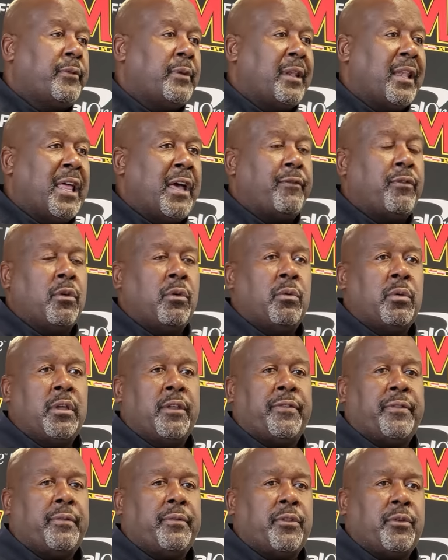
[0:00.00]
level
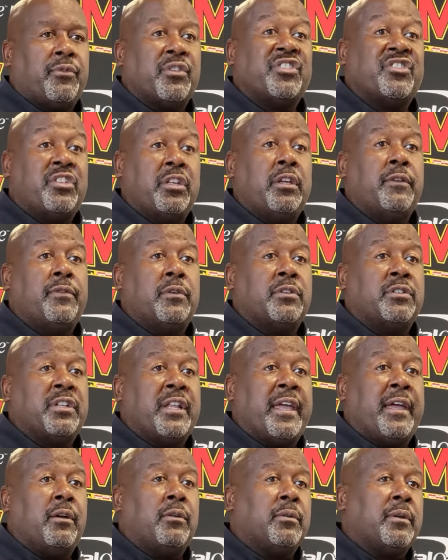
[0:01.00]
with the receivers
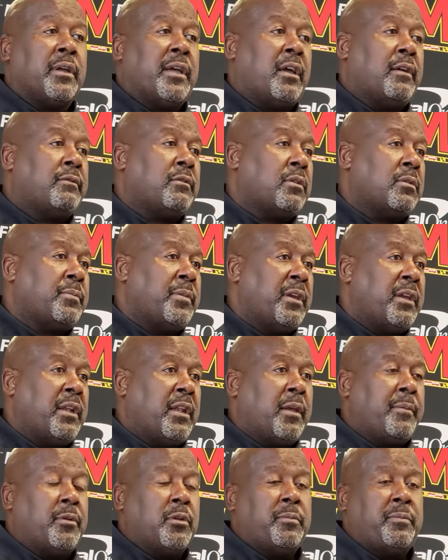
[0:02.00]
now after
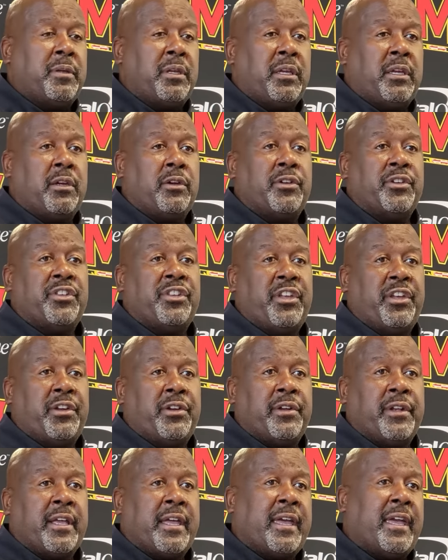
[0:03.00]
being able to be here a
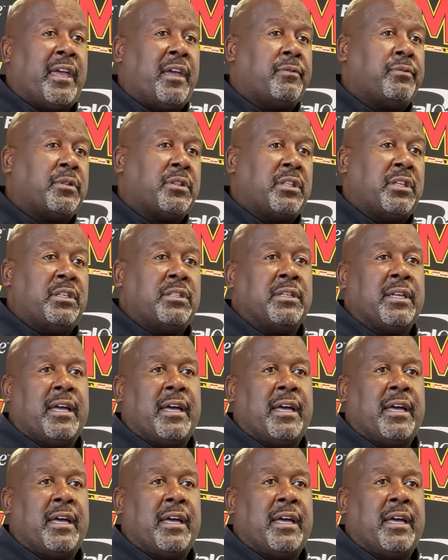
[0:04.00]
year and a half with these